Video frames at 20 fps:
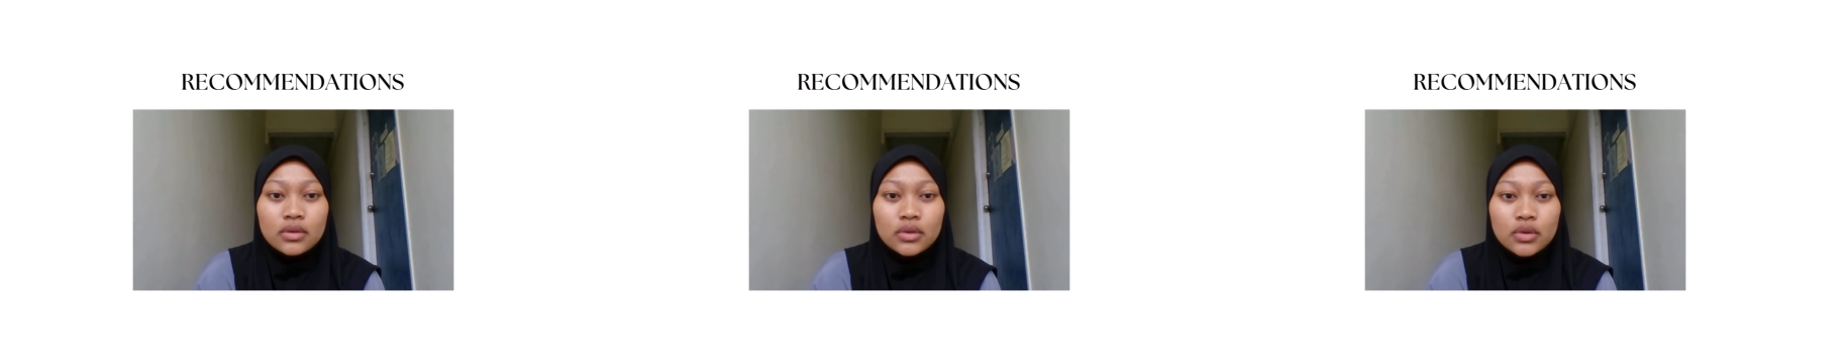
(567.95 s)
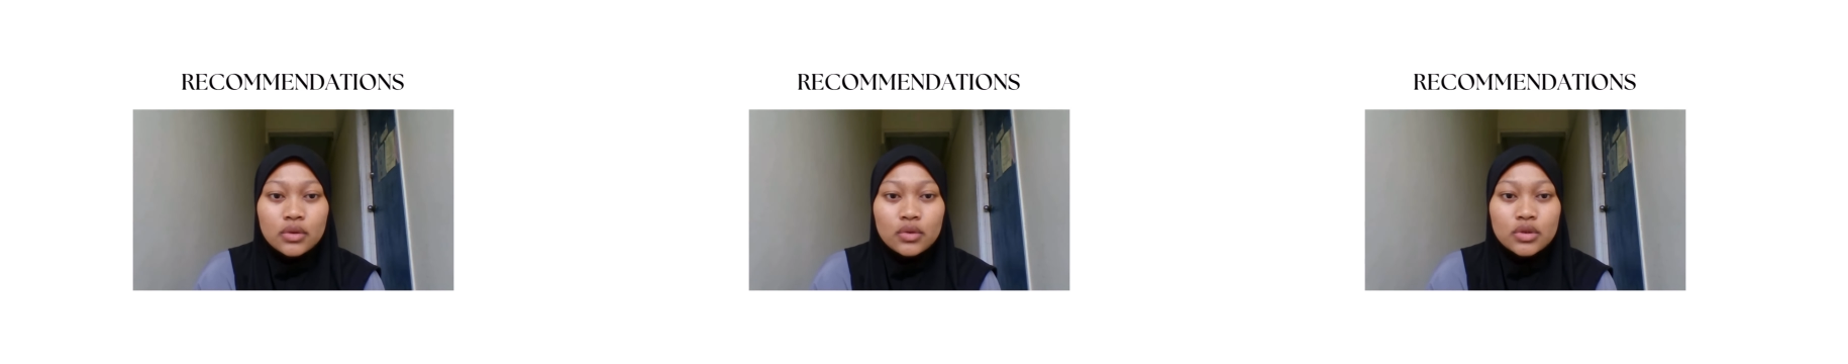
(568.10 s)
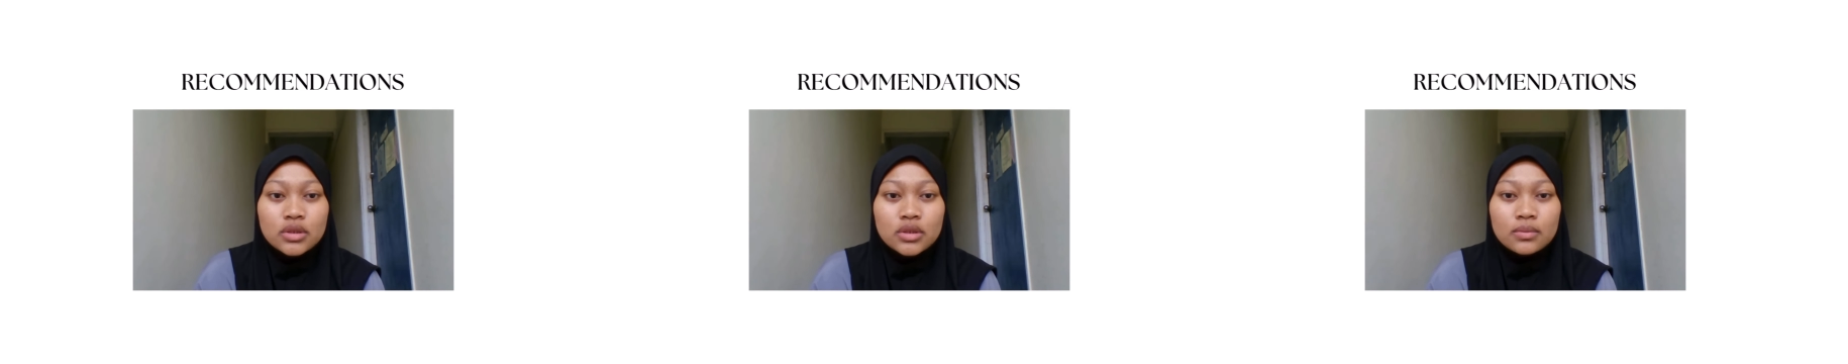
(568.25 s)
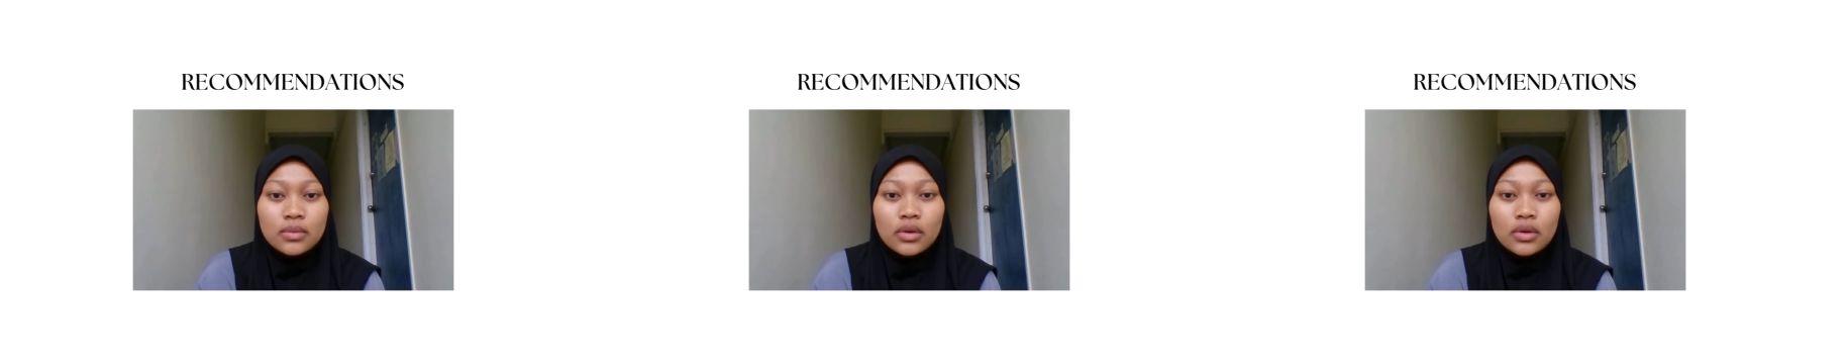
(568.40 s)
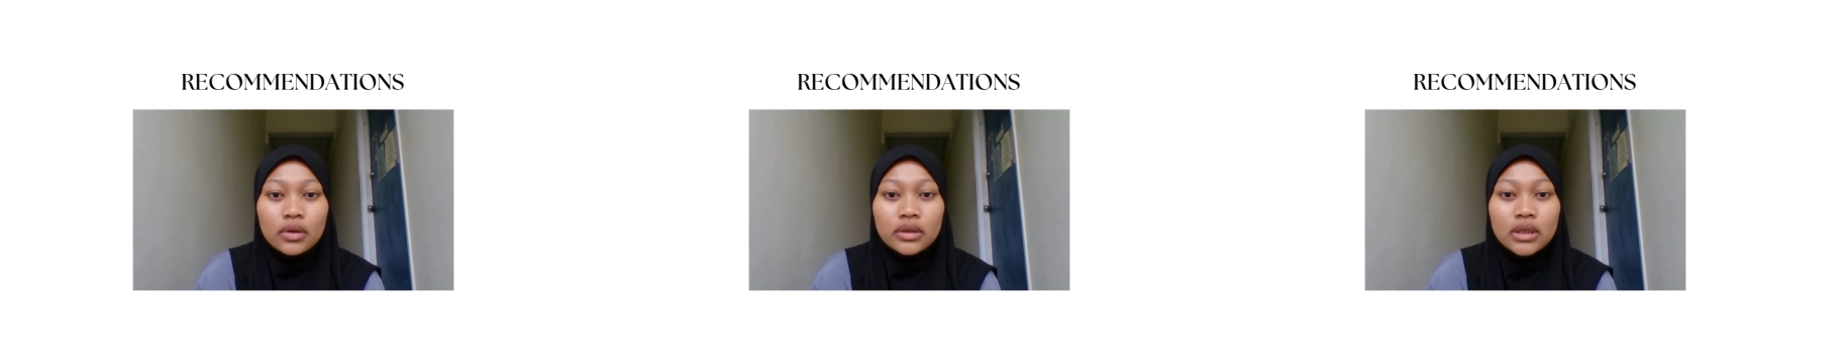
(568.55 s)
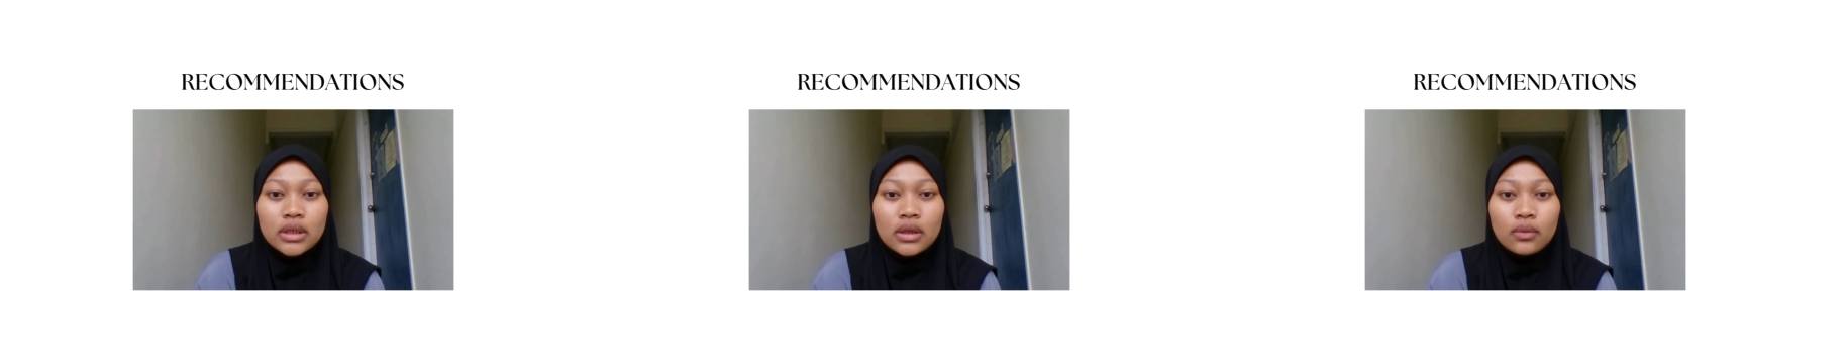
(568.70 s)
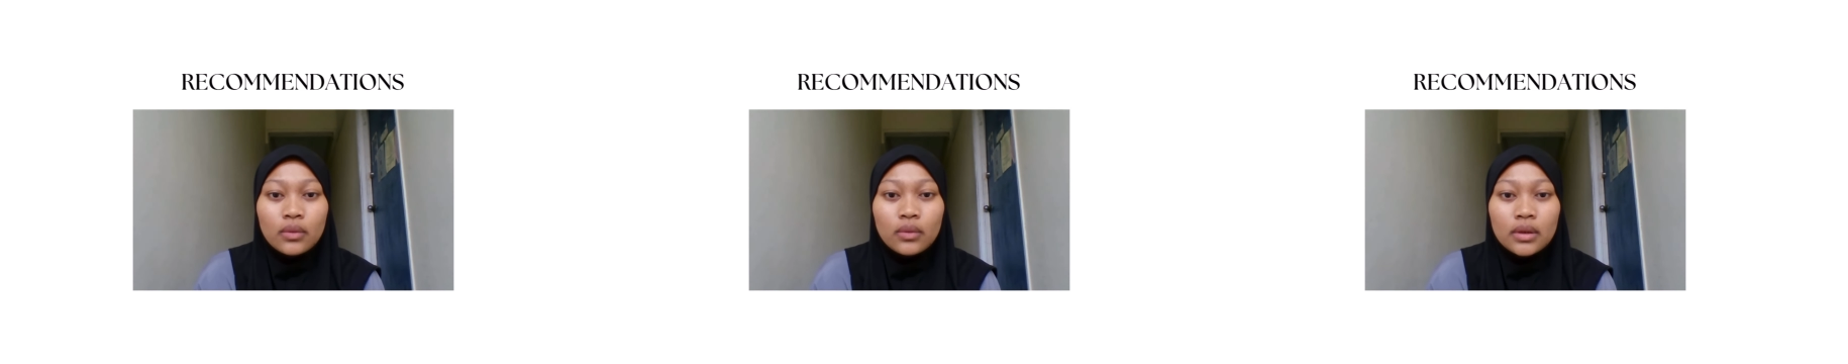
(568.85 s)
Use more
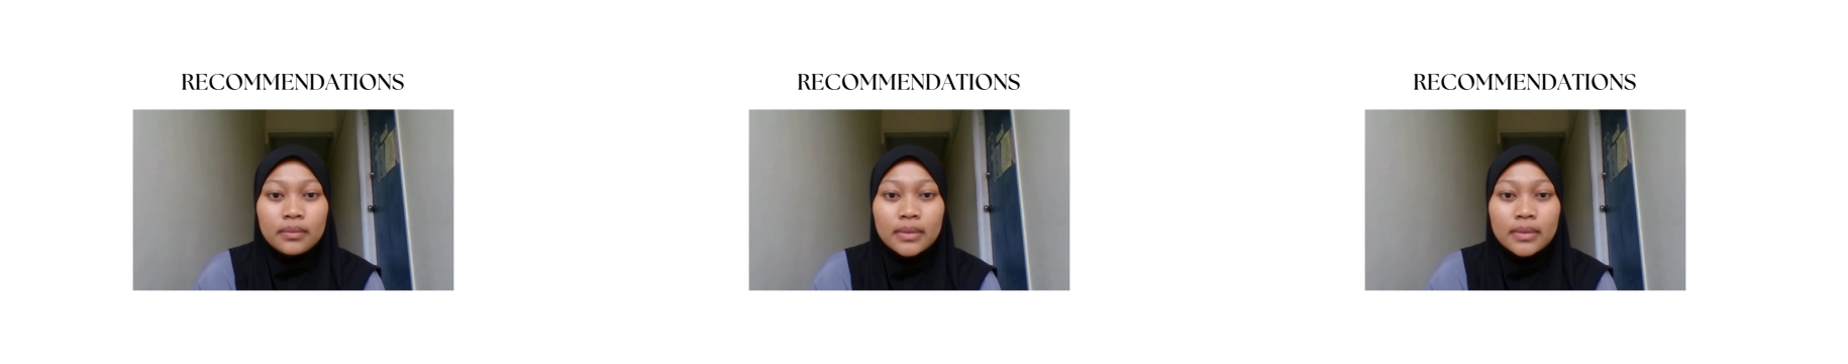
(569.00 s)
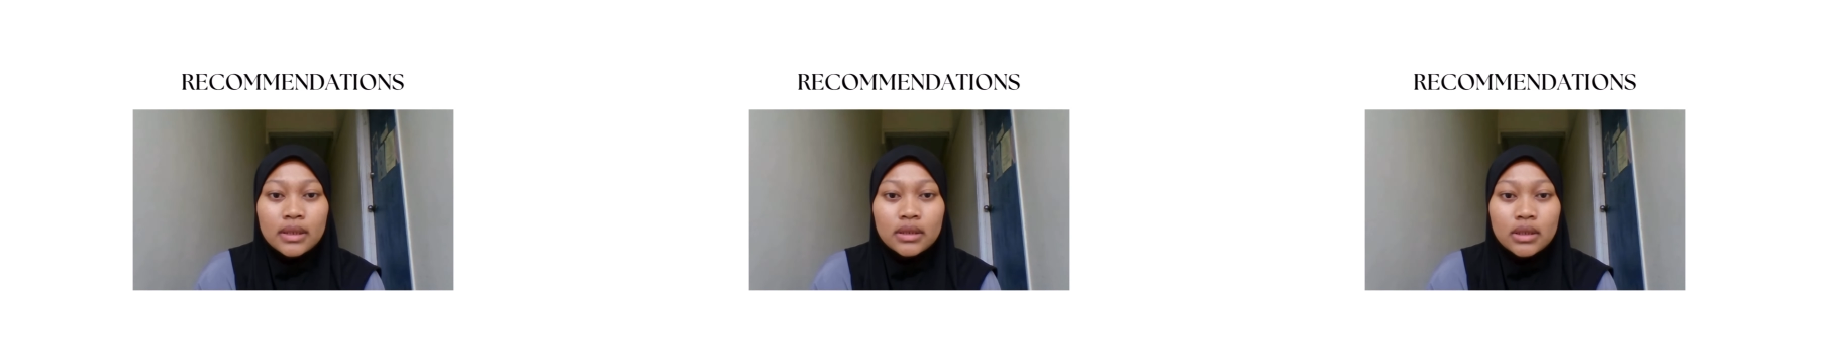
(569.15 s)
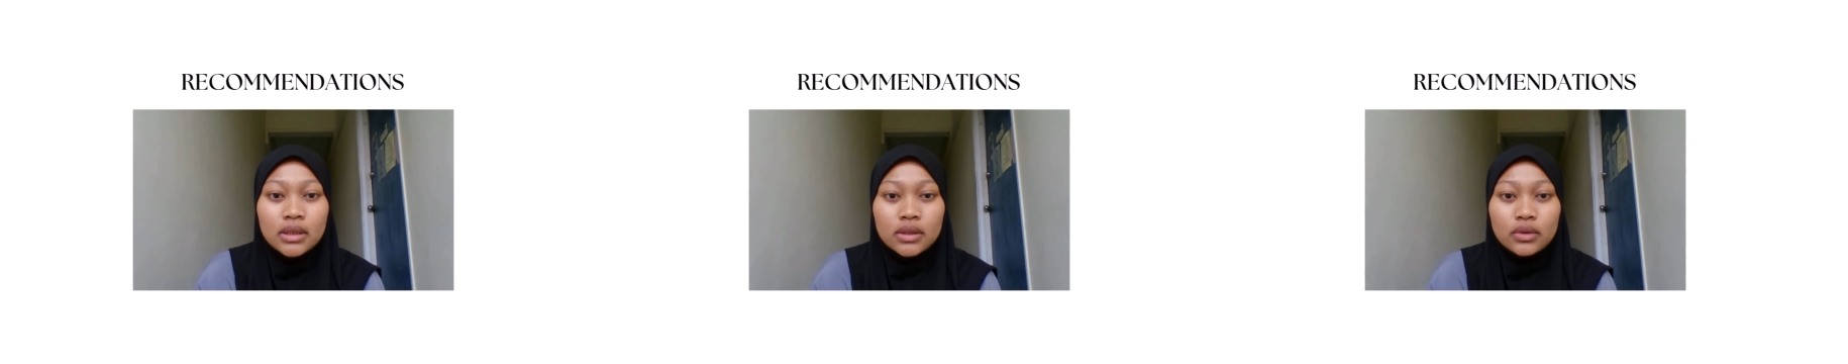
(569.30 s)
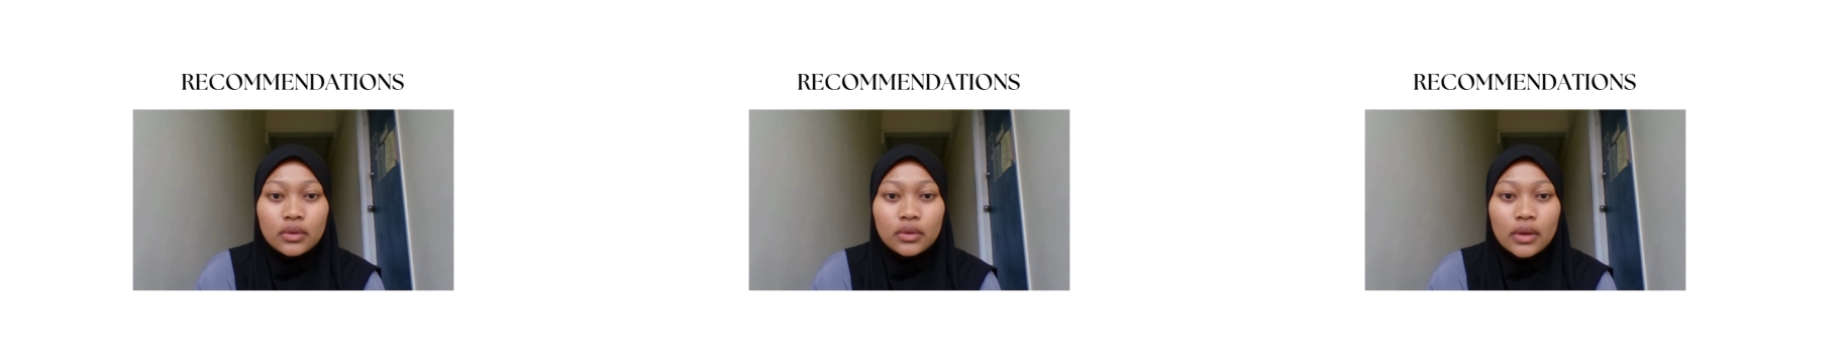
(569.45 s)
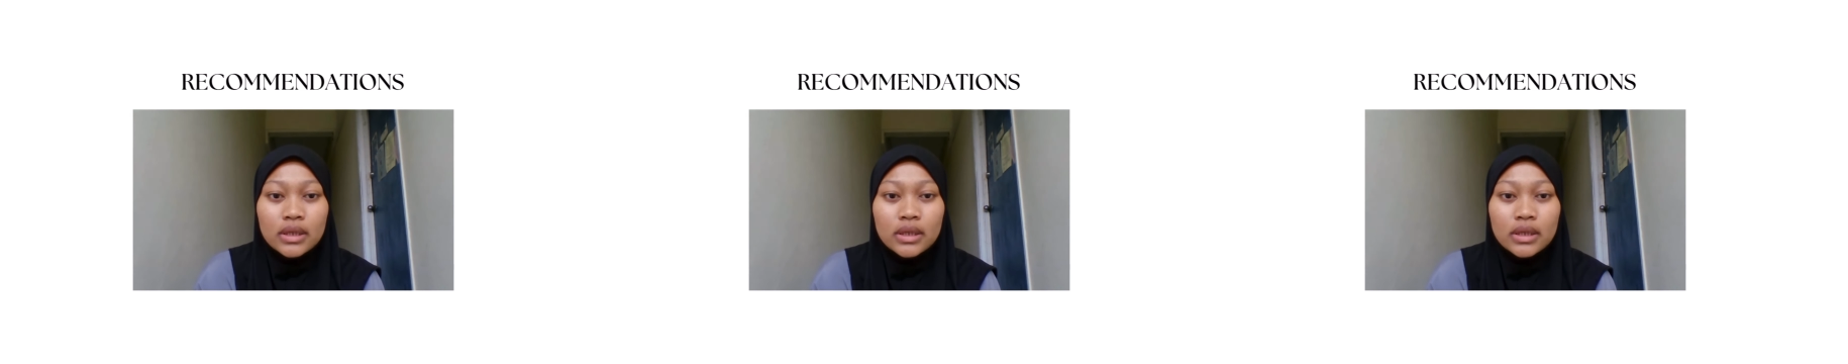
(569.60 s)
than one method to